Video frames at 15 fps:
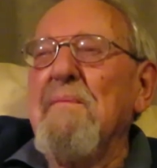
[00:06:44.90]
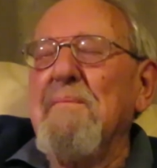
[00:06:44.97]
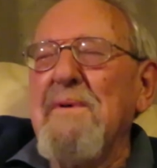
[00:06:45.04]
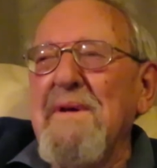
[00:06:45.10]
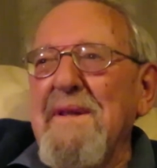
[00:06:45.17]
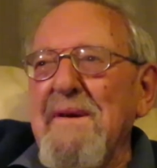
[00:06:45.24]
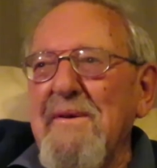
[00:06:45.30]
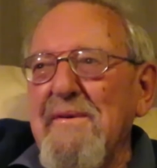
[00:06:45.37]

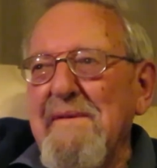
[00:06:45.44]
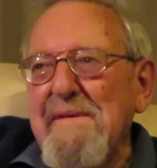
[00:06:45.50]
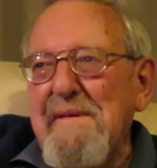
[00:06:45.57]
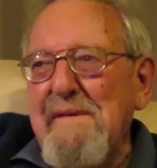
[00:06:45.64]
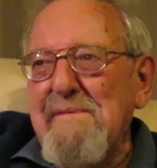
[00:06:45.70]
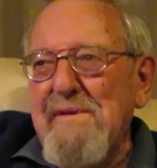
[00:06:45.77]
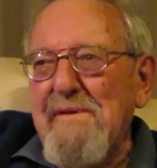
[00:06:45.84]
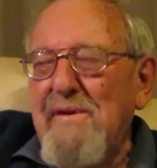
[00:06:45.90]
but
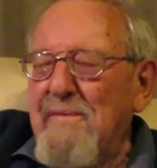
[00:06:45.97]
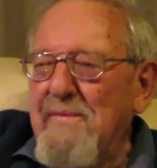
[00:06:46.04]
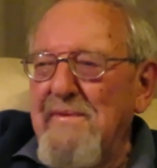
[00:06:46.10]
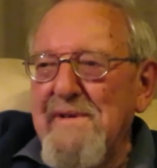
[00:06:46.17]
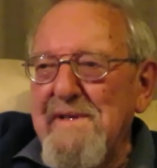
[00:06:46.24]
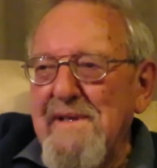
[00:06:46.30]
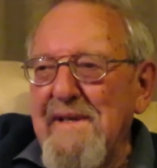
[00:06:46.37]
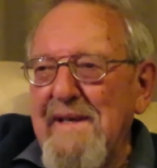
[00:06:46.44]
these are
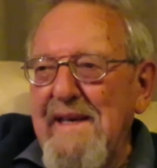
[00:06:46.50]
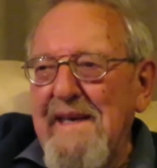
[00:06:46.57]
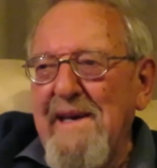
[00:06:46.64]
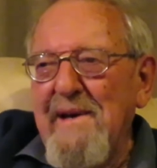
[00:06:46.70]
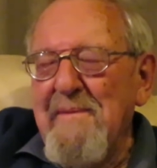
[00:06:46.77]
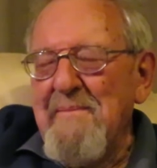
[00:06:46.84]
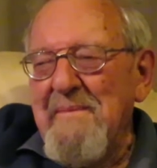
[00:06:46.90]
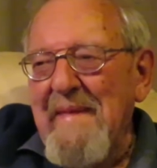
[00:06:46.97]
obviously
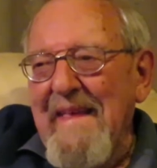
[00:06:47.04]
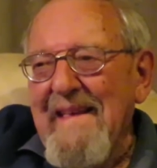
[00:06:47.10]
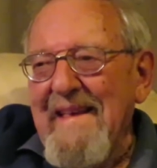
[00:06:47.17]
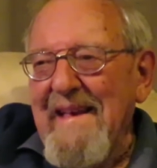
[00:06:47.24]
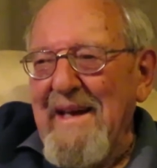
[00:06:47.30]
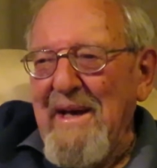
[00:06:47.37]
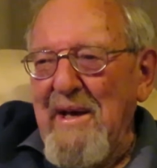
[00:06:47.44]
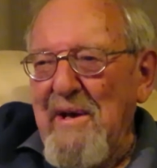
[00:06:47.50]

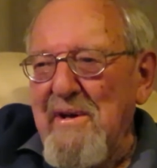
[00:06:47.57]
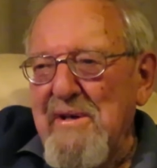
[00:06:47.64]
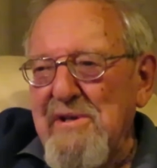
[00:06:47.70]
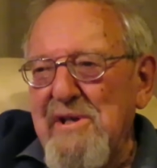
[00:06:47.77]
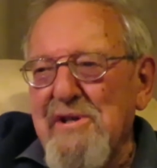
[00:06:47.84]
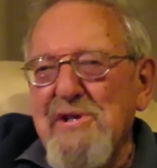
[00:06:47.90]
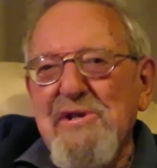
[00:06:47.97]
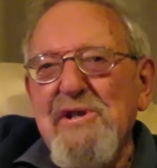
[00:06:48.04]

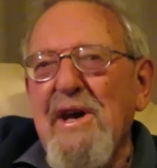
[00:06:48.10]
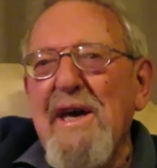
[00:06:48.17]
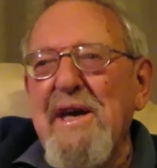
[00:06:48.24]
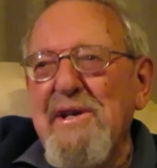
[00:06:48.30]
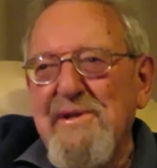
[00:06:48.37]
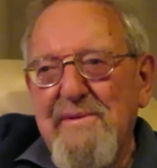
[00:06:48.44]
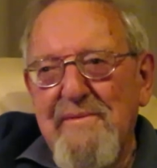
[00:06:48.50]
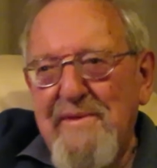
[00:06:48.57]
just
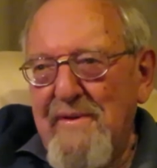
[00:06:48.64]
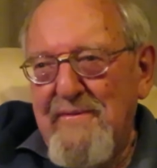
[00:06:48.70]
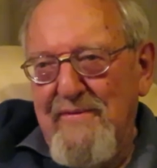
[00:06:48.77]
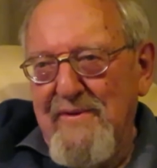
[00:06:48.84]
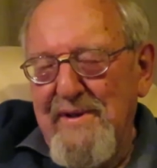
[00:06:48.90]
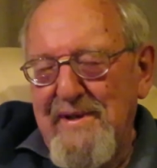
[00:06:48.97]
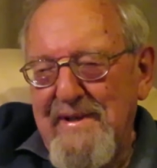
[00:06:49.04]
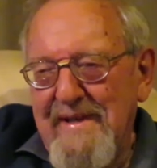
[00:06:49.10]
shades of
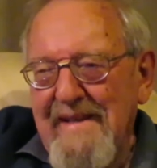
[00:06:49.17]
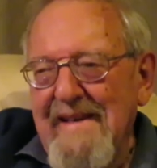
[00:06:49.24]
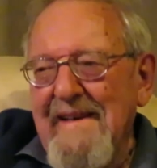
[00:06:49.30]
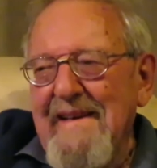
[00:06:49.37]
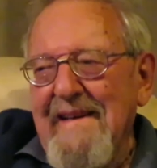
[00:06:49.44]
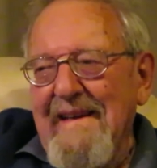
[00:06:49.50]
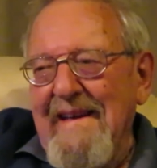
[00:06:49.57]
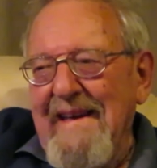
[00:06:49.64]
difference.
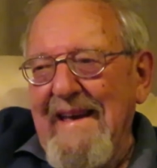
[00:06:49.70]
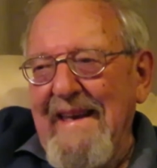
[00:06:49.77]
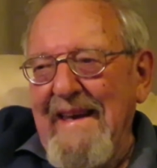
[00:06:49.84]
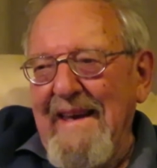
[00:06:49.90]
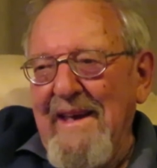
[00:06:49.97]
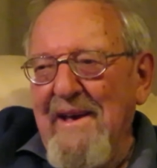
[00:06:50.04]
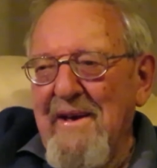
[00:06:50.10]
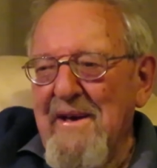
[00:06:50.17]

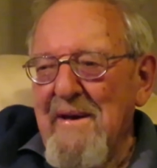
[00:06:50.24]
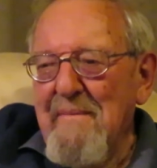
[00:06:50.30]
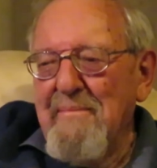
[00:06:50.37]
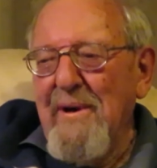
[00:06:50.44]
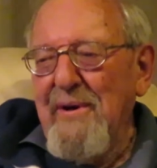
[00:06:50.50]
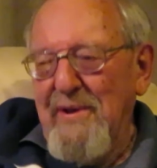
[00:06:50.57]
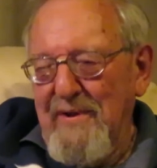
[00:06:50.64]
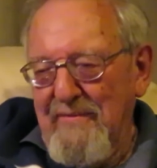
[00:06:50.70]
And
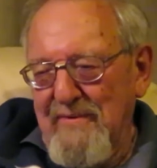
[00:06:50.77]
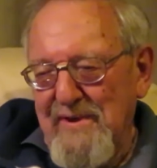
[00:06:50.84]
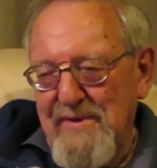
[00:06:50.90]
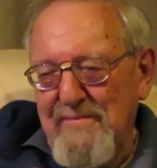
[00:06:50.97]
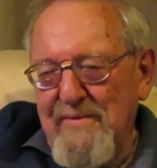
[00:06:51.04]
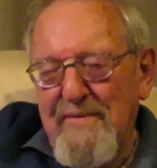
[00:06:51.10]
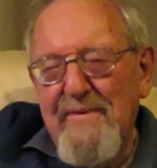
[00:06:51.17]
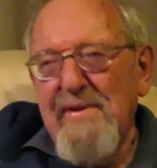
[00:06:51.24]
both of
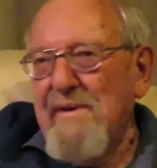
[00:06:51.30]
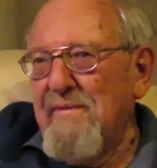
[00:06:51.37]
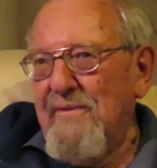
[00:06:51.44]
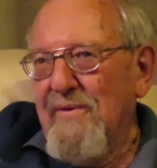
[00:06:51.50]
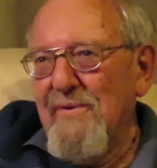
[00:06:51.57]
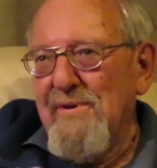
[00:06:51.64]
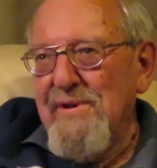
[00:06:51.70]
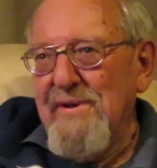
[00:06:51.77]
us were very
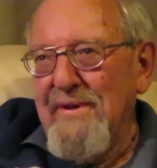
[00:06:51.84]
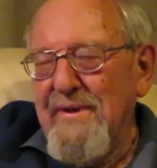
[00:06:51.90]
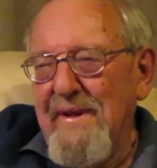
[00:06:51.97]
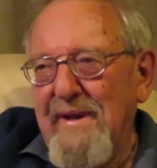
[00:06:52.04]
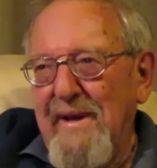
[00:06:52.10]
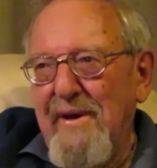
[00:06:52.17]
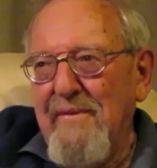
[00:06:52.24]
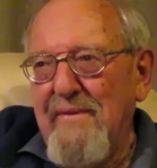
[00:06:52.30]
fortunate
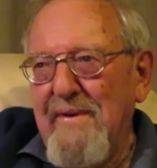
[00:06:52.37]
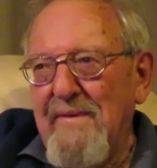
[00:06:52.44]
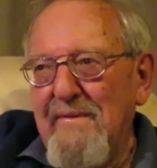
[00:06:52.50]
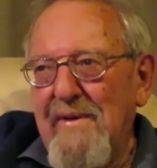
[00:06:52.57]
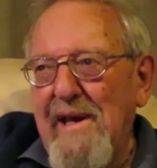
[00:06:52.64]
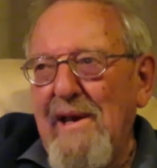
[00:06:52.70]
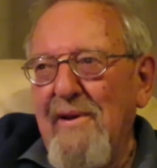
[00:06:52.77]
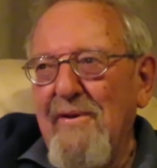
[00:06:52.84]
that over
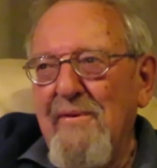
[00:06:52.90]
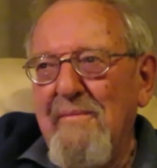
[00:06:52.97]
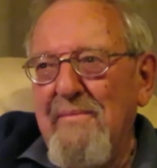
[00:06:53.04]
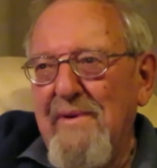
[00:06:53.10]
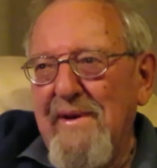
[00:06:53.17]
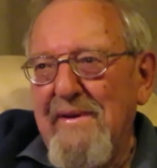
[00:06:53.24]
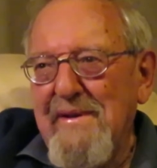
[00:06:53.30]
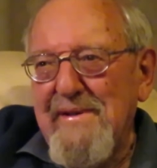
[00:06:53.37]
very long
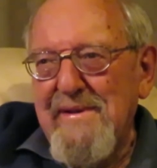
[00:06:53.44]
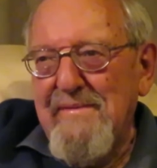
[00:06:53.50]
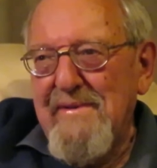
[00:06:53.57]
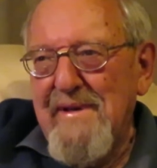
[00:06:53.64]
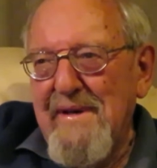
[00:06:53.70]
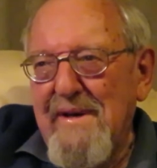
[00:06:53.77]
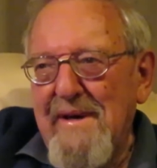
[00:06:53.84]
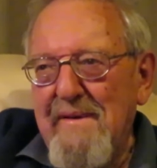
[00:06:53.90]
periods of
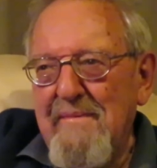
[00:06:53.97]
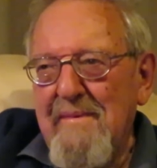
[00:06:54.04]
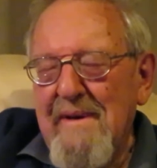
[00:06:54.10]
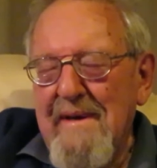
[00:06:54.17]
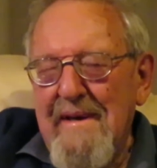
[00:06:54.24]
time,